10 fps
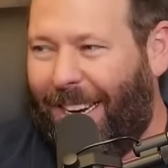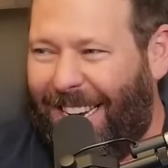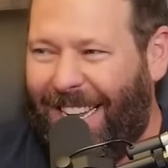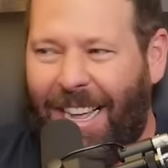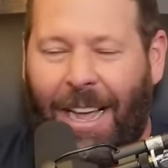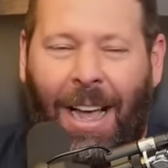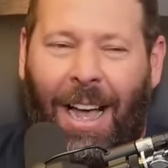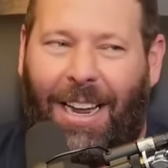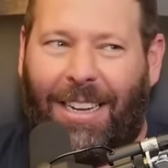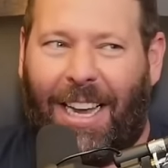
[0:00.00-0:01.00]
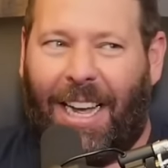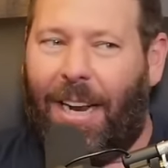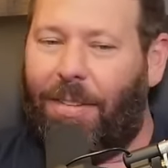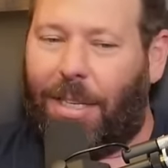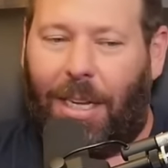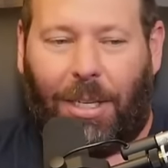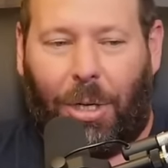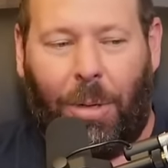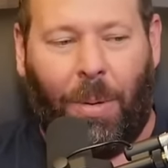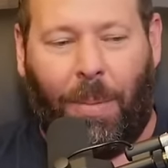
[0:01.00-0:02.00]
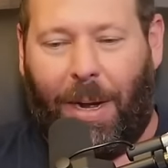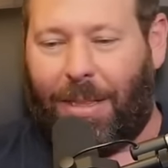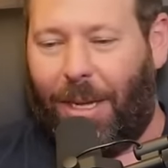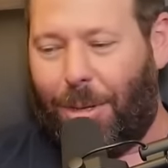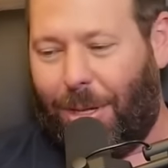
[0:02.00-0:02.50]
I guess I got to have a sense of humor about this